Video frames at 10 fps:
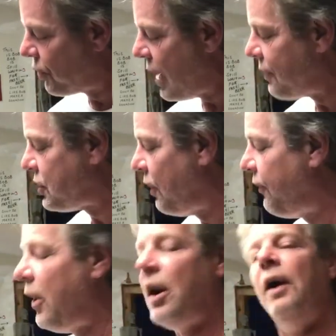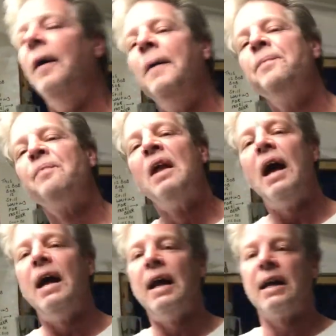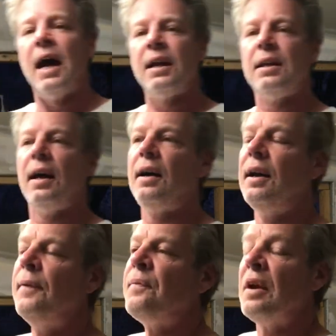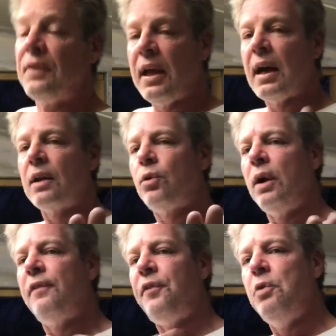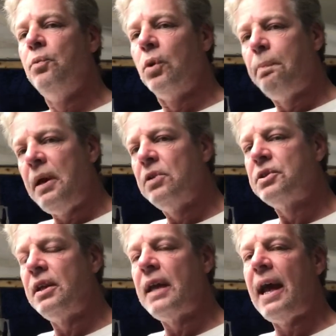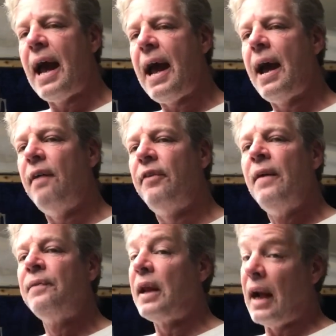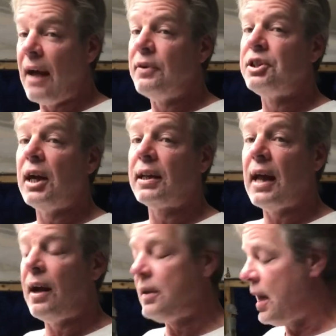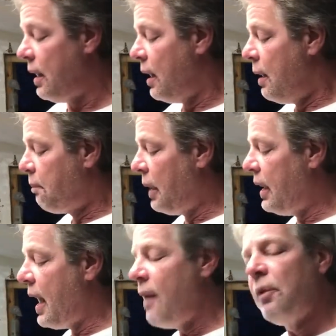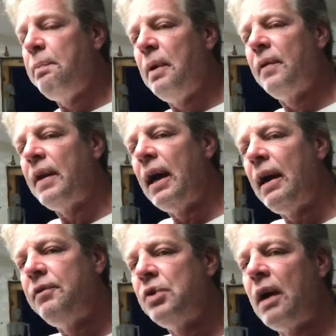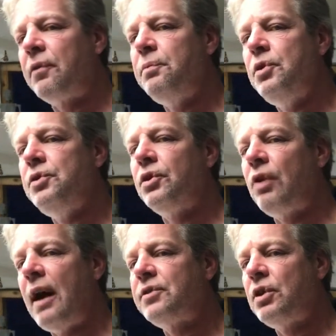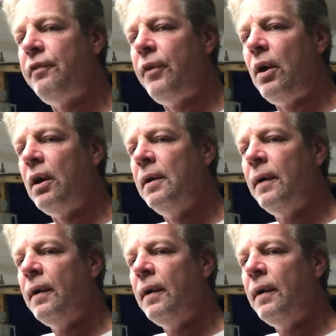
Craft so far. And I got to tell you, they got quite a few more beers that they have that I haven't checked out yet. But every beer that I have drank from Union Craft so far,